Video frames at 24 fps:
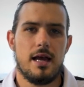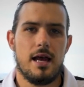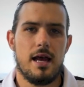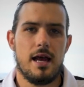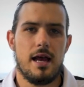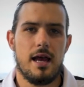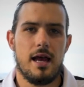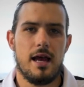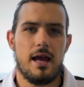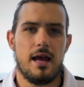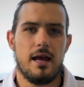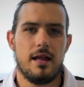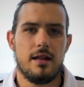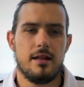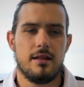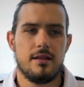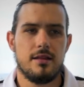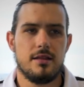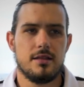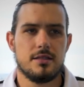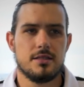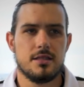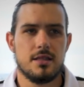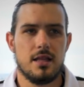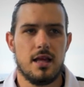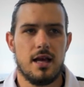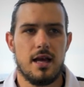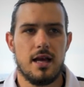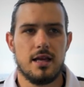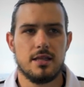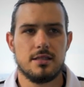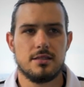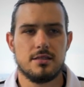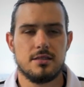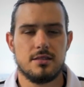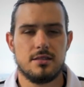And this
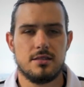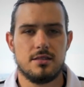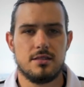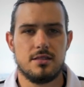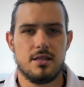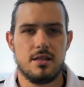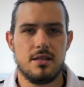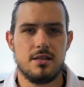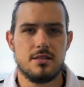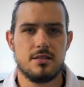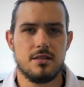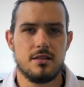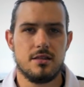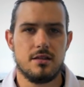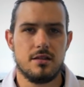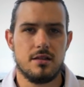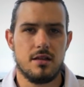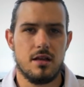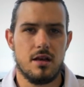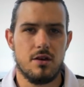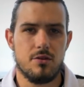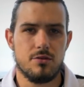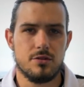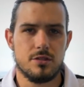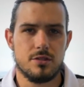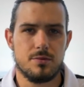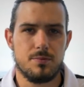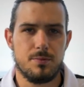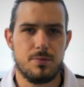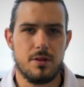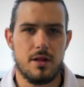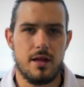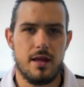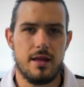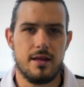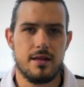last season, I was
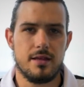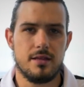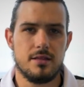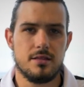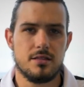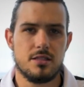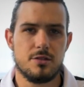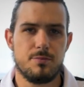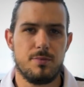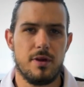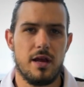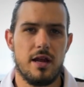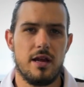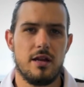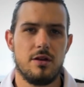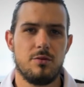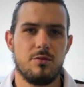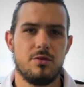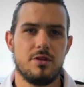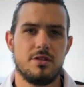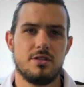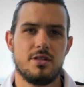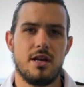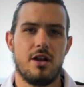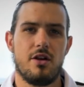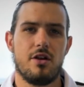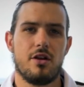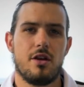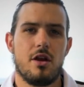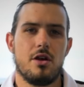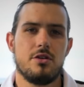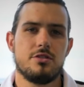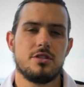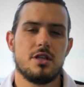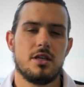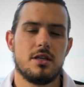playing in Spain with
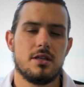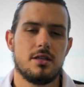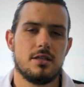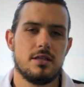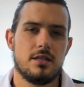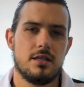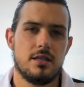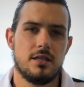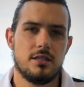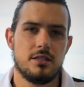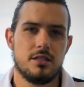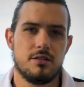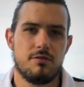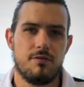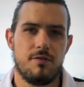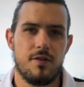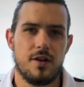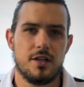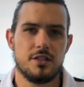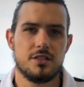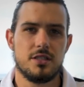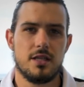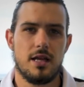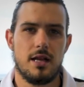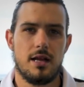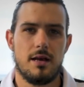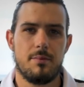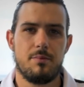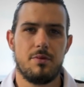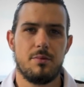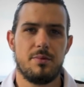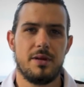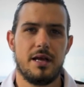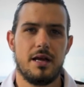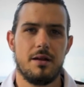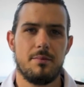Zaragoza. I just finished that up
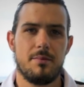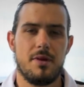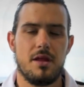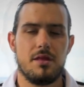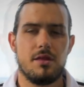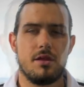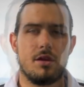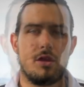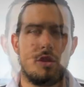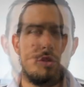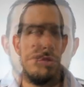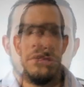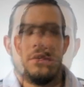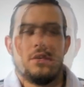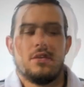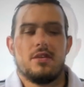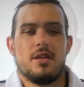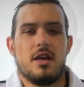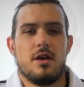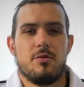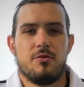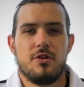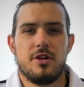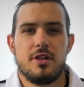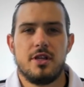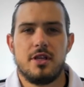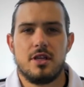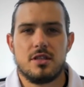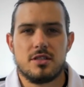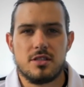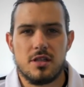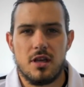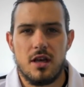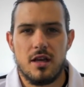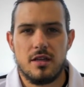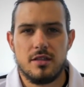about a month ago. Yeah, I'm really
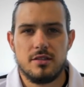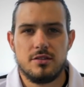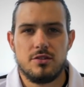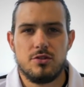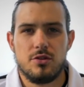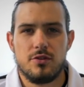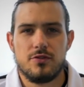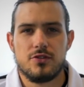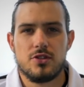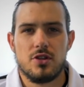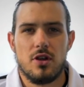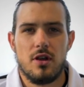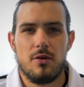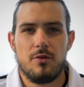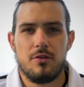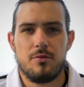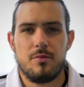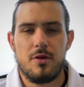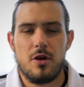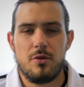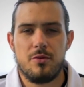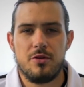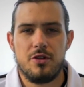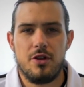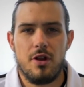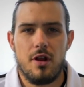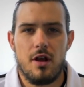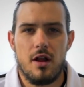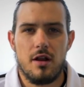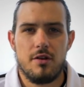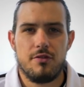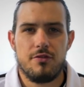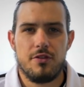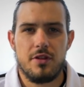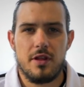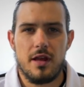excited to have signed with Melbourne
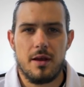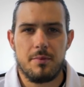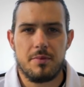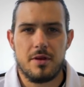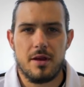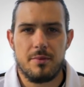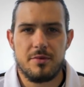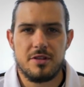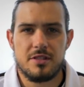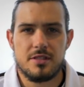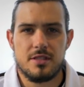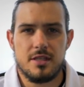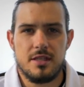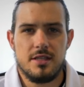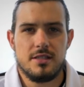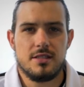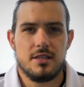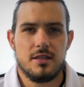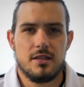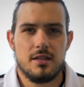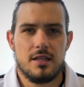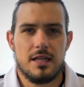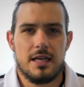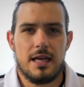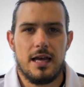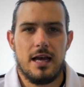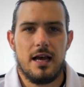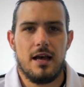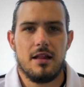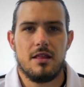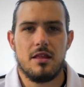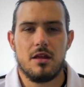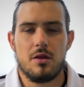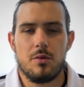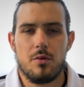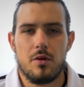United for the upcoming season. Uh, I
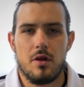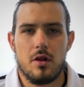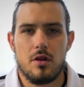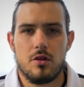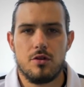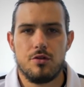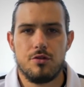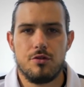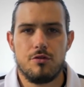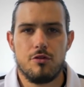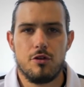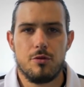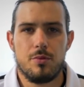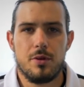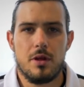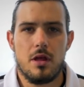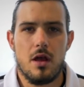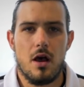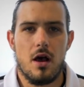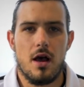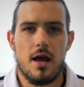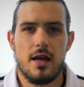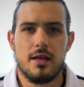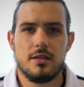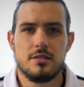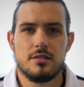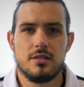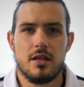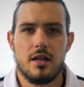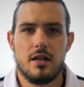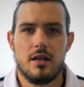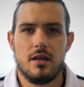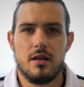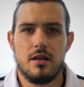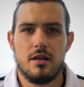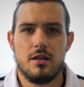think we've got a good group of guys and
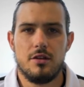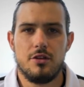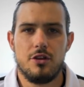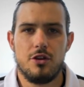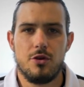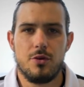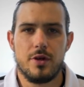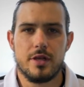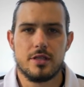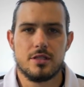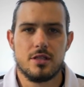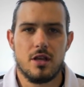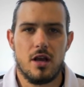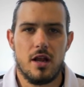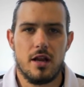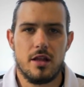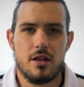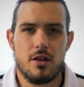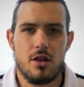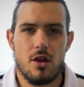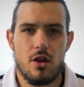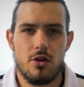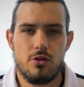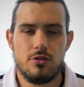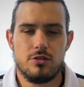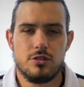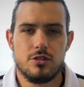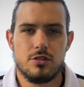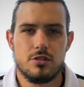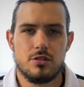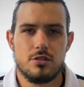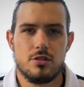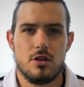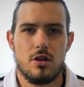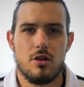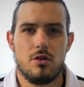a new exciting coach.
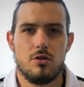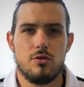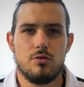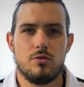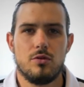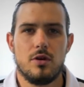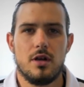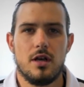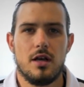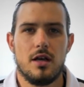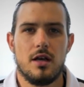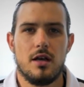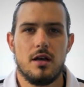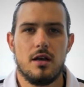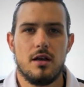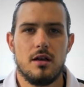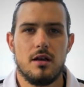So. Uh,